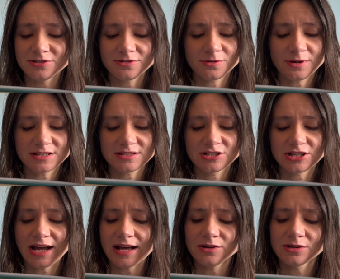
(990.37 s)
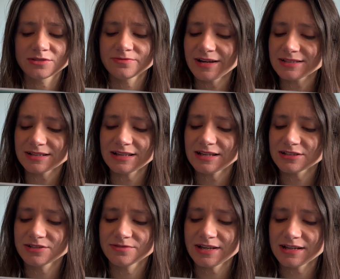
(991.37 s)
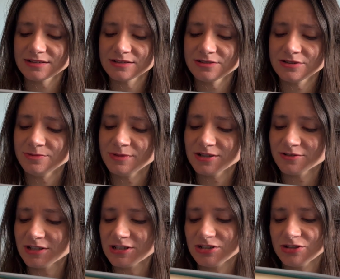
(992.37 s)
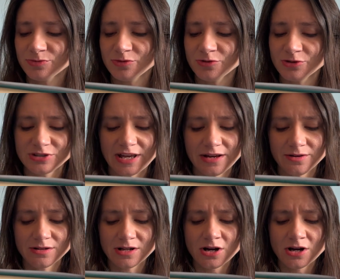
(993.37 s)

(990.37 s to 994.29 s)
to request she catalogue his vast collection of taxidermied creatures before sale.